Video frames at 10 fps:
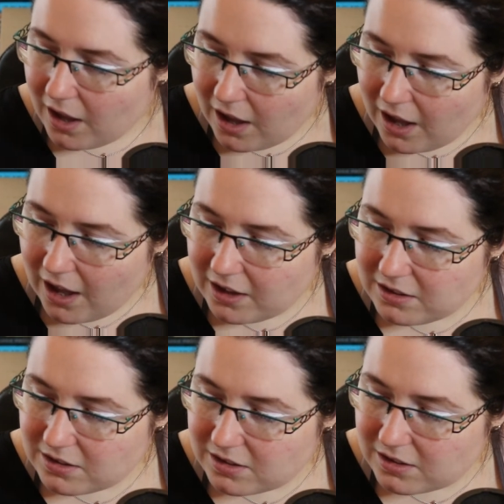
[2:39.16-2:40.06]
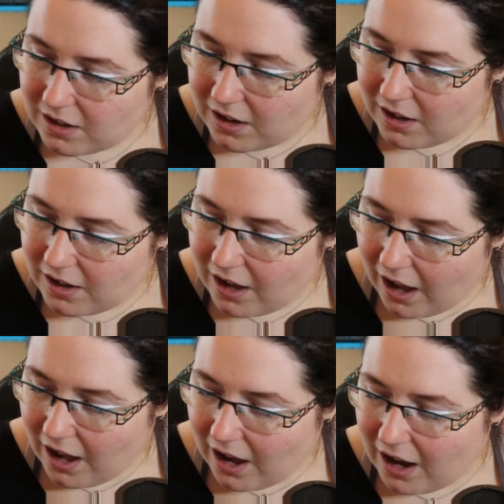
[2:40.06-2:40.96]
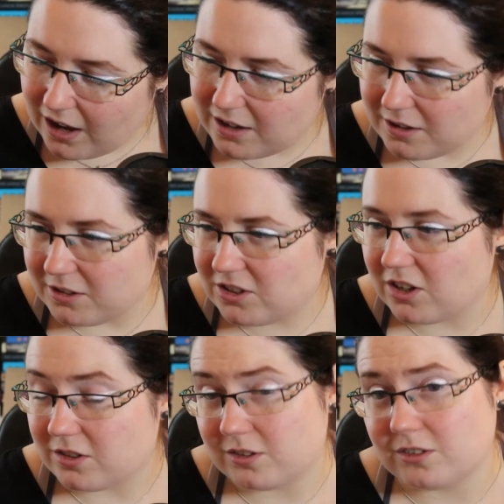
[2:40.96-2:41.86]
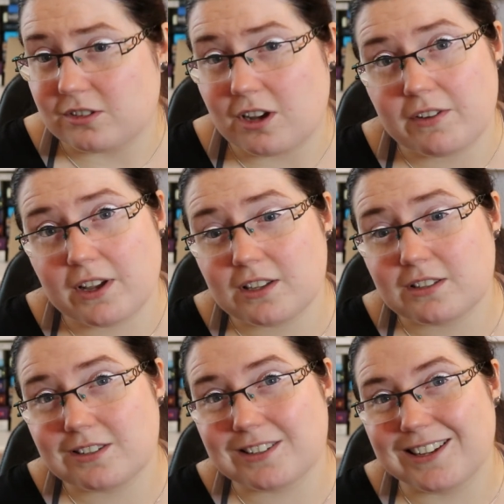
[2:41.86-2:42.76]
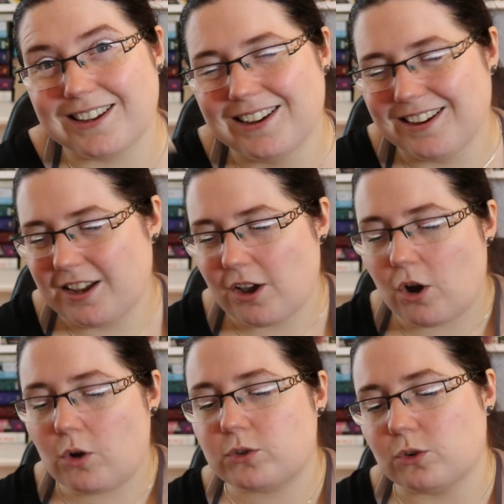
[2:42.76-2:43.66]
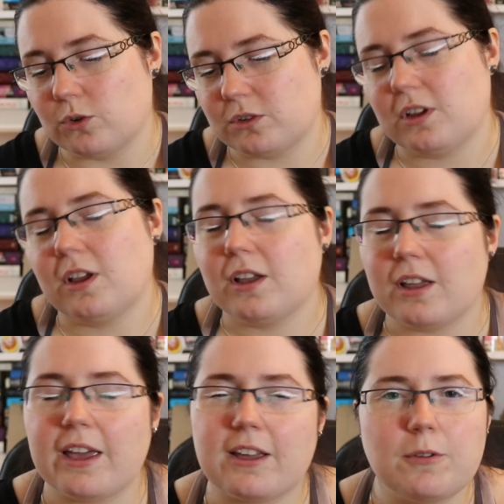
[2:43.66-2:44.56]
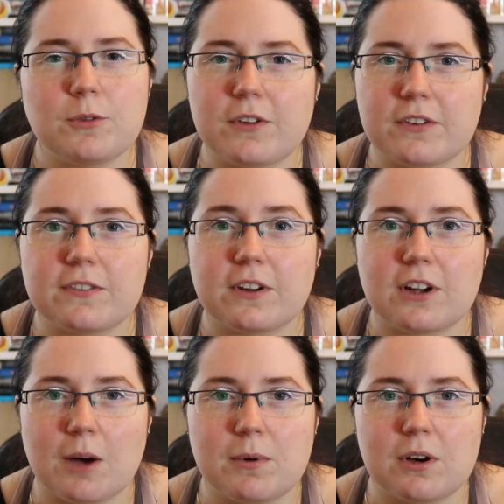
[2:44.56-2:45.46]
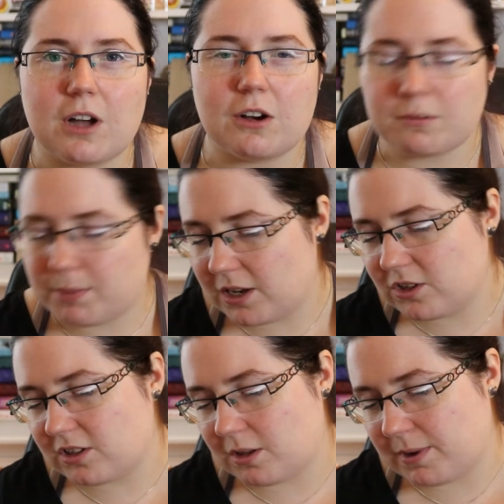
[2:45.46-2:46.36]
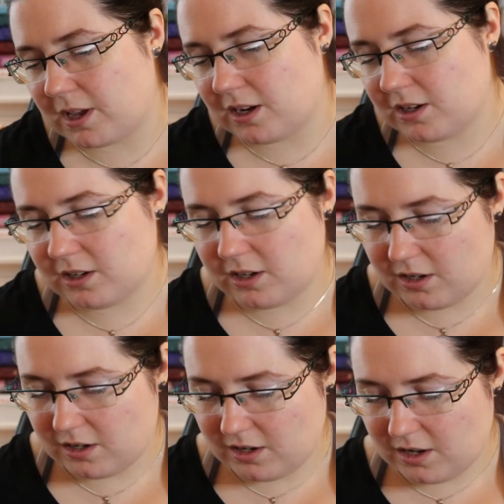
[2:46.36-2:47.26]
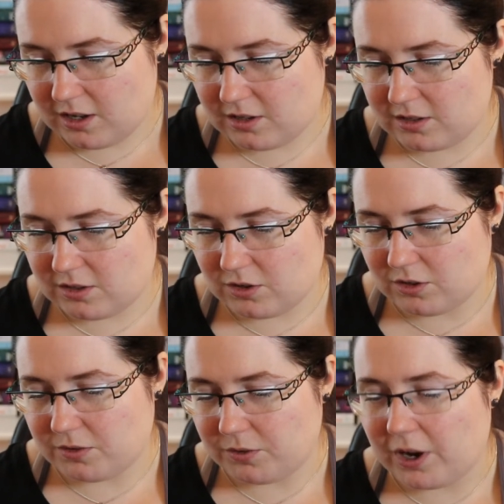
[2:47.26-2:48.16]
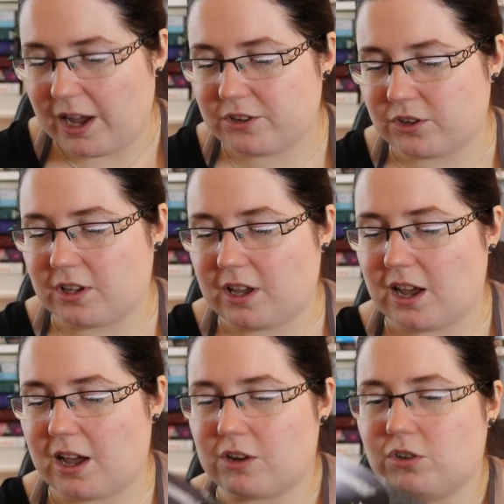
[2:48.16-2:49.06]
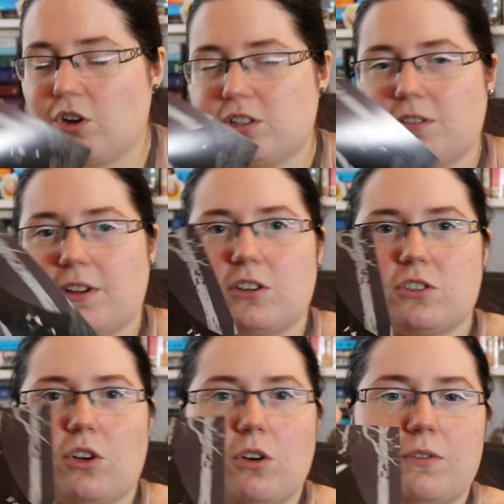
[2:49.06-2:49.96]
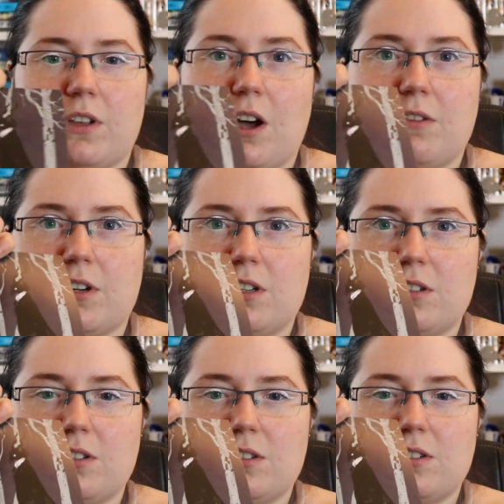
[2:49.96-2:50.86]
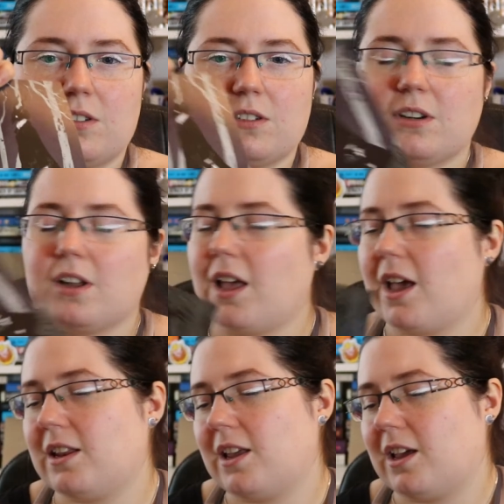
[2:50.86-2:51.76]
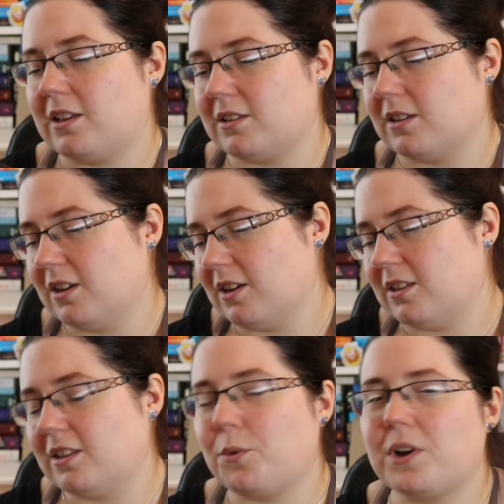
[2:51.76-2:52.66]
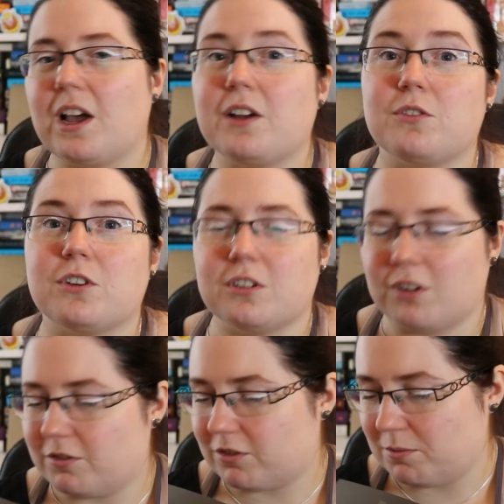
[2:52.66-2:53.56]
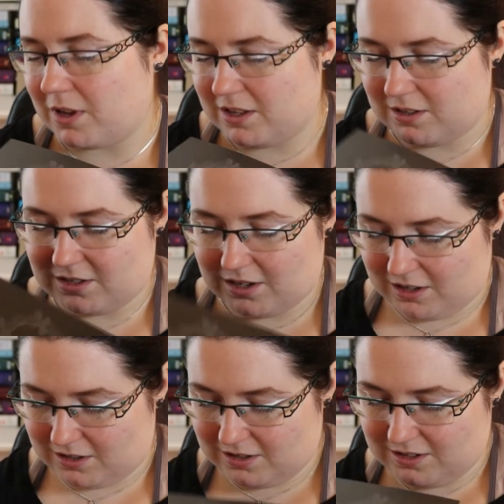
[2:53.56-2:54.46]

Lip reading: and I just love it. Also, it comes with a couple of coloured pages at the beginning. So, well, actually, you get a glossy version of the cover, and then the one I really love from the inside